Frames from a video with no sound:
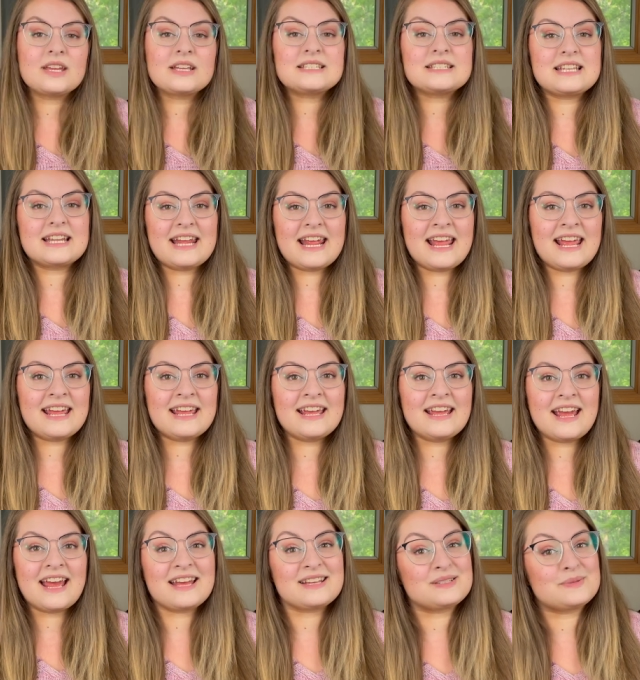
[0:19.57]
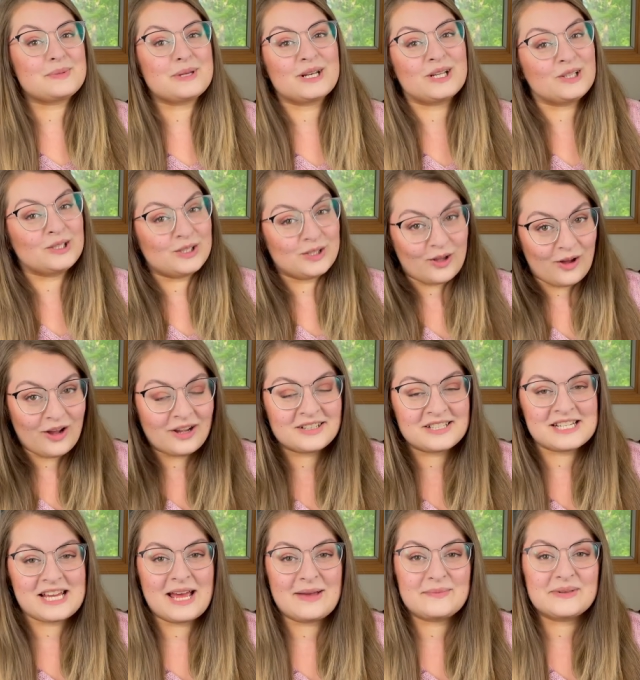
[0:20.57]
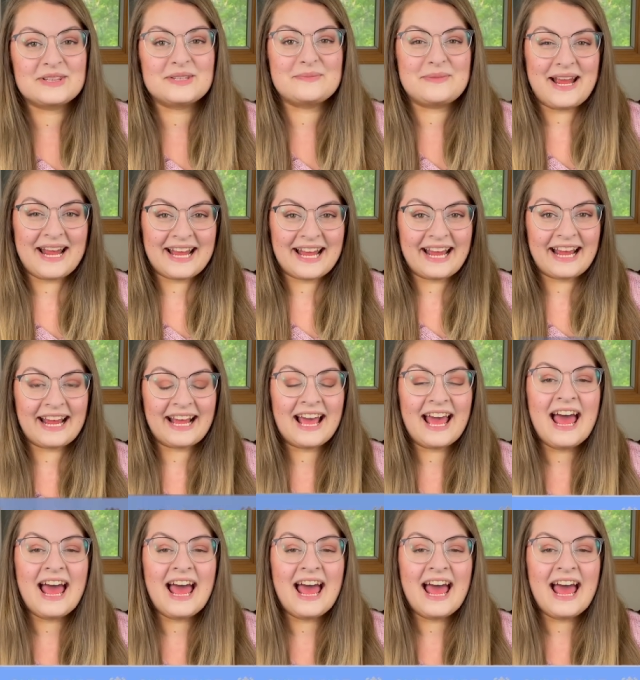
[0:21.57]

Today has been a long time in the making.